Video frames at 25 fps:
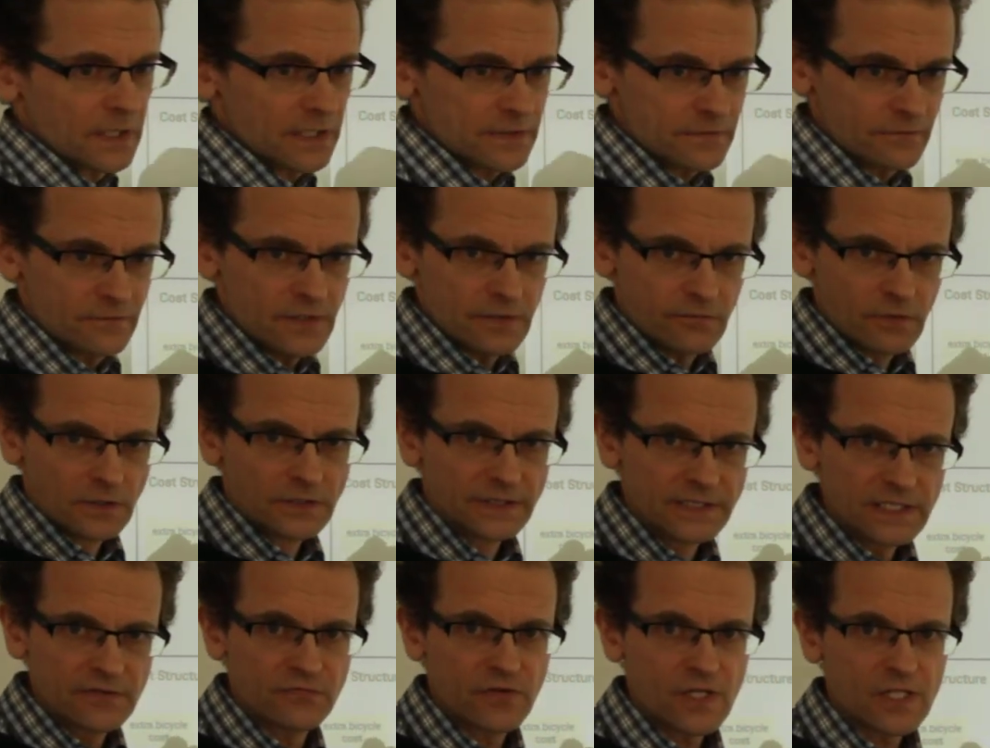but we
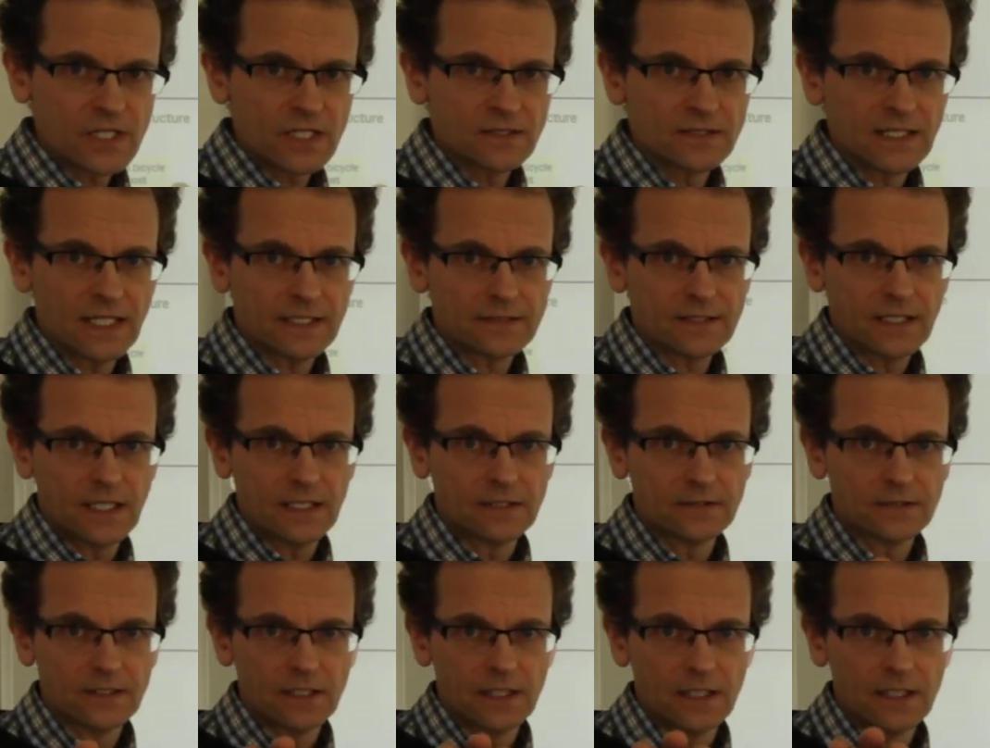will revisit that
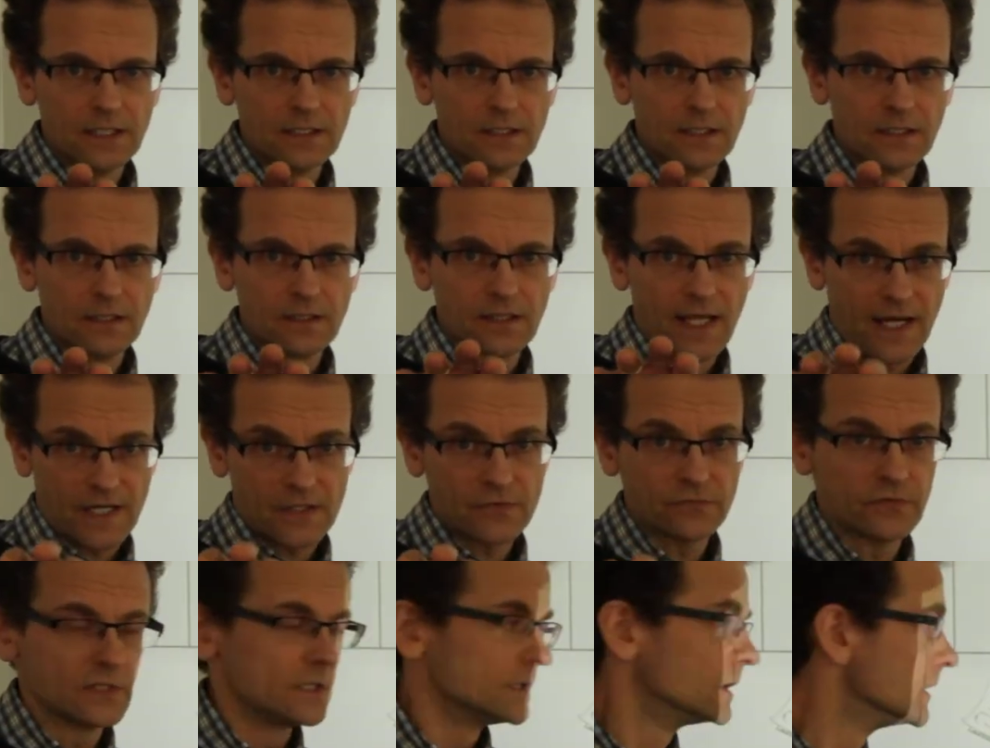in a
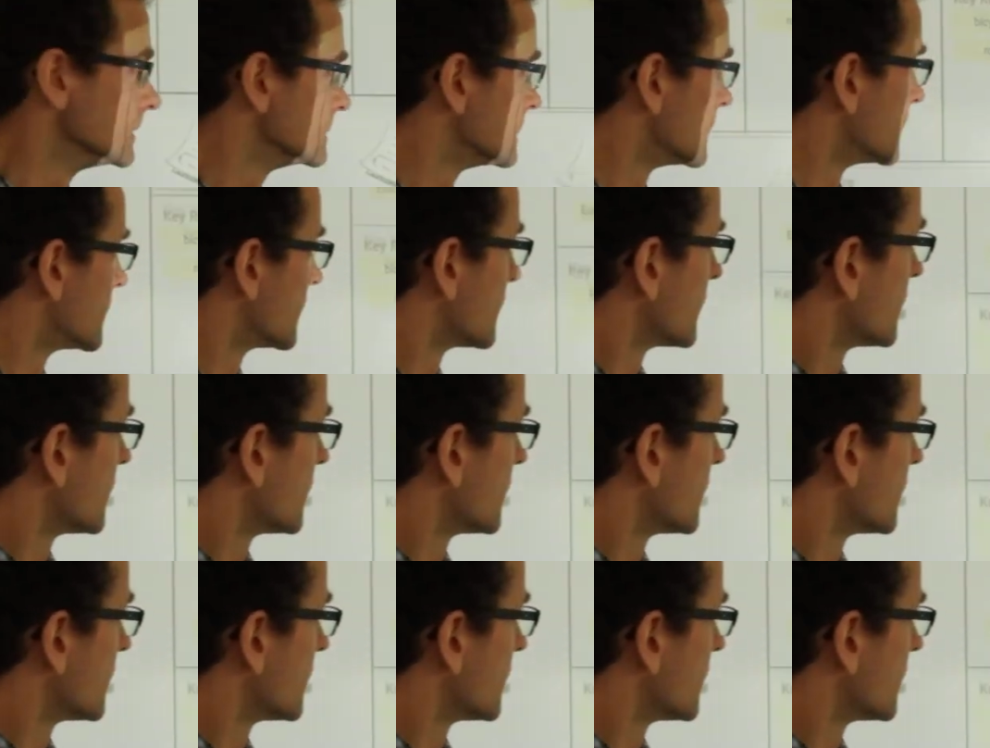next video.